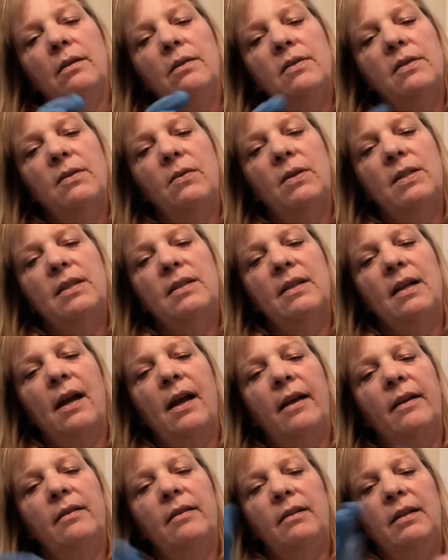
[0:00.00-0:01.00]
so it's
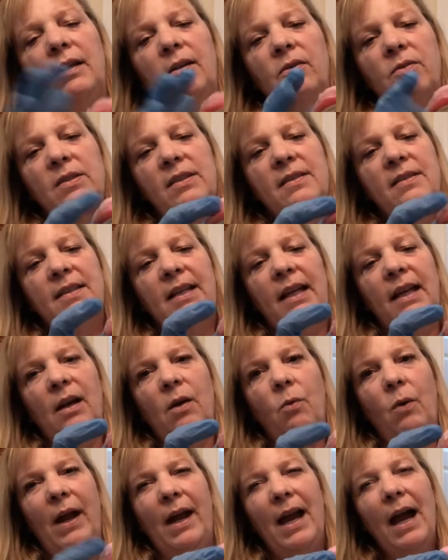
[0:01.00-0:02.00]
not, you know,
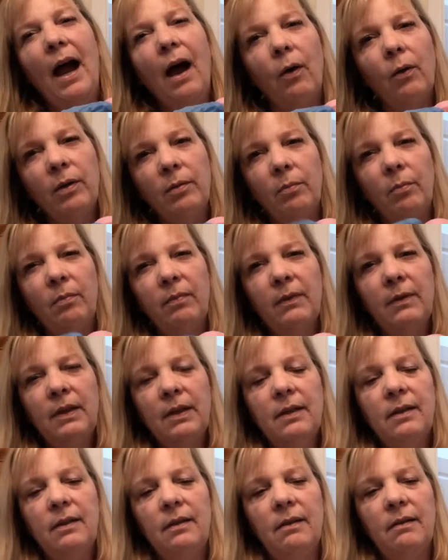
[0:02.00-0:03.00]
sticking way out and
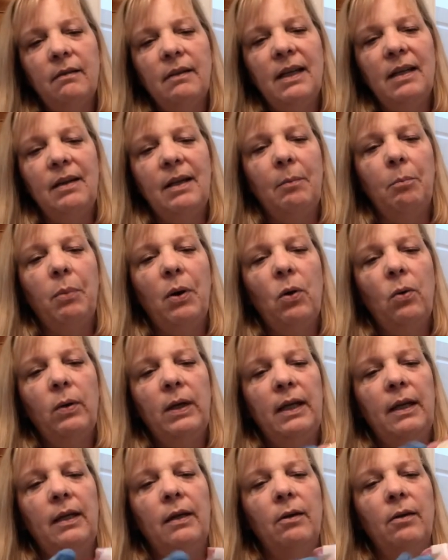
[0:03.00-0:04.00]
getting
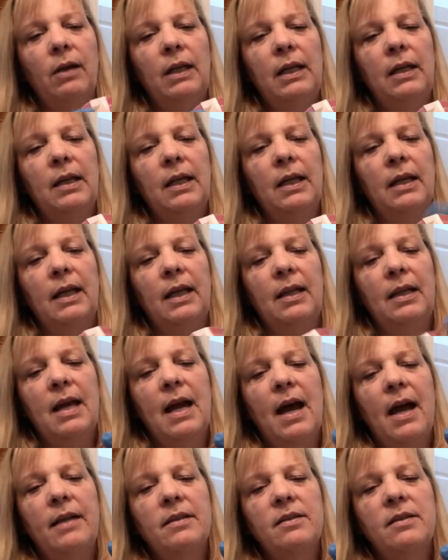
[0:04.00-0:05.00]
pokey or anything like
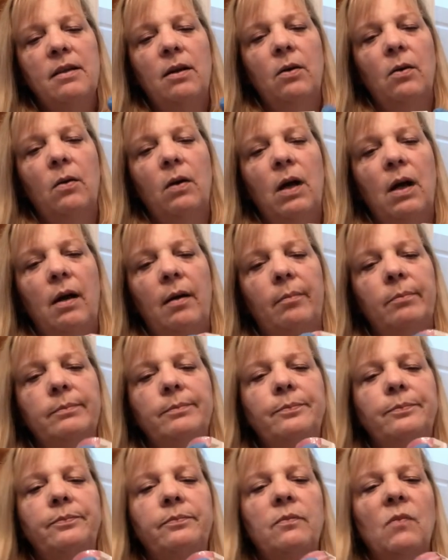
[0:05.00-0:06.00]
that. So, um,
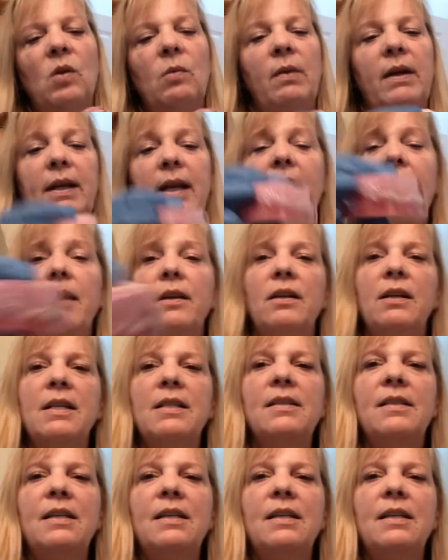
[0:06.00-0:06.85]
but yeah, you can